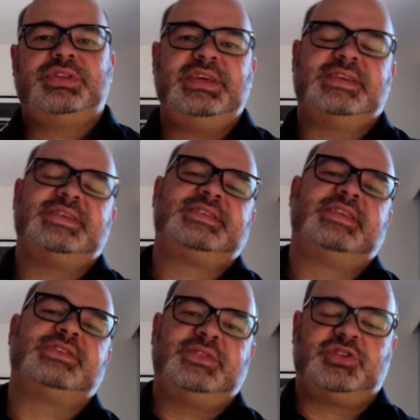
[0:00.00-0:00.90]
with the
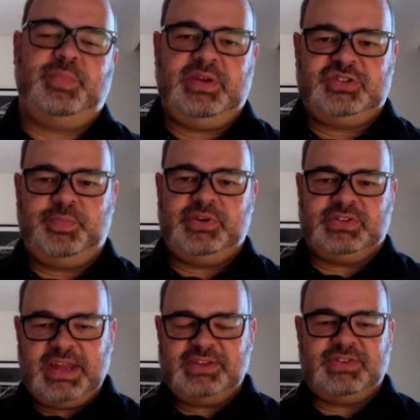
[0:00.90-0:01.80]
existence of the
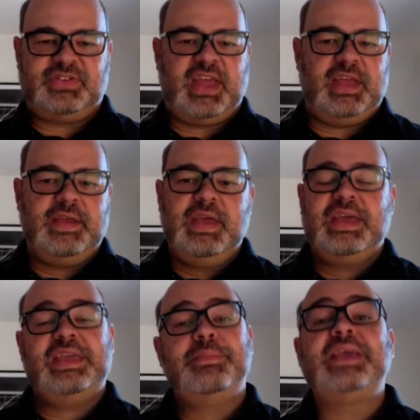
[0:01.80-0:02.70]
spirit. That is to say,
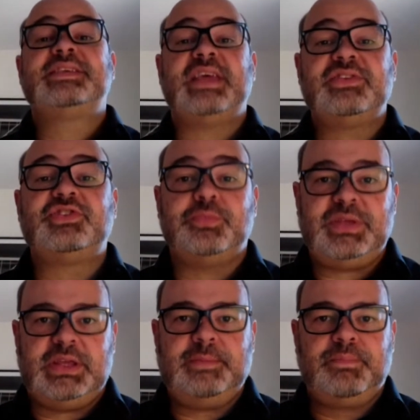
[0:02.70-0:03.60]
it makes sense
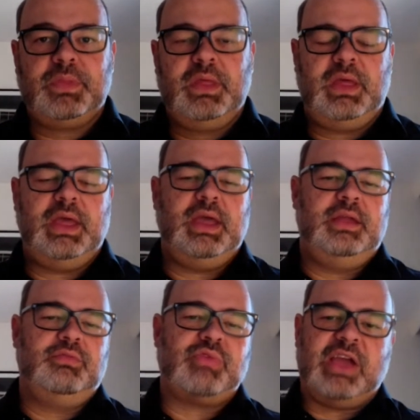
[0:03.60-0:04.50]
to me
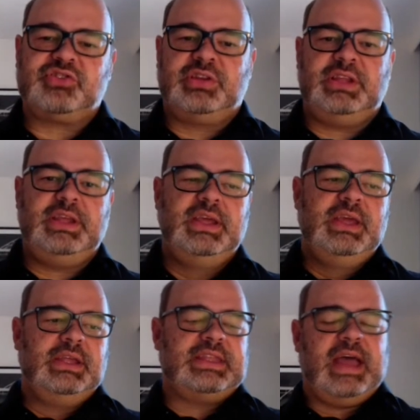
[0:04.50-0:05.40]
and rationally
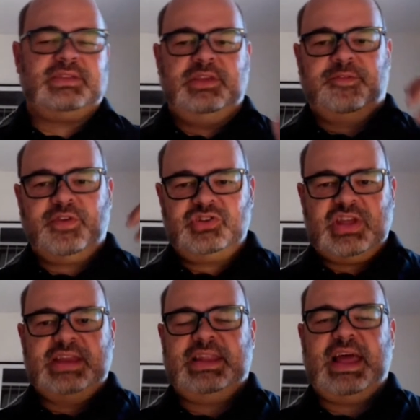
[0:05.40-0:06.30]
that he
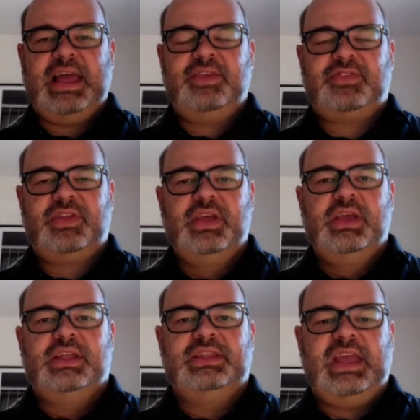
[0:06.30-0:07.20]
first analyzed
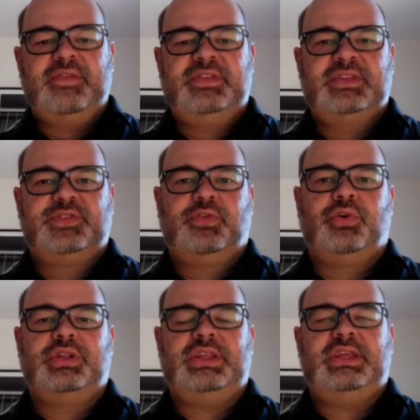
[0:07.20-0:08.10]
the evidence
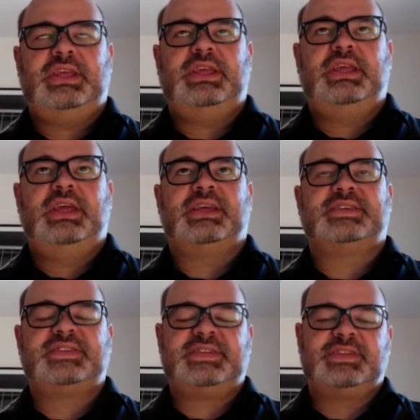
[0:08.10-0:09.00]
for the
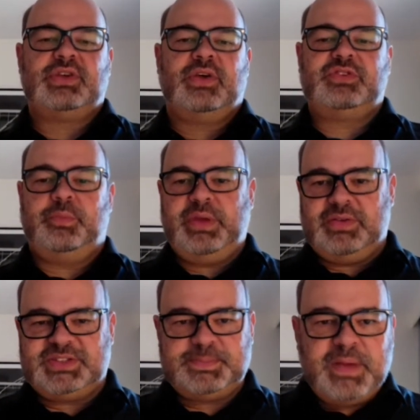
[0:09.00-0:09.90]
existence of the
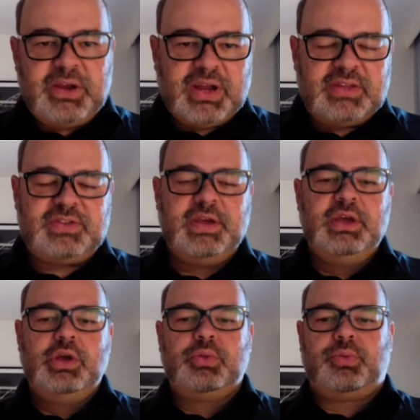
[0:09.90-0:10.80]
pair spirit
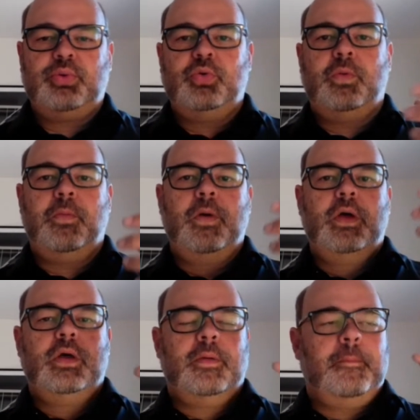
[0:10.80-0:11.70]
through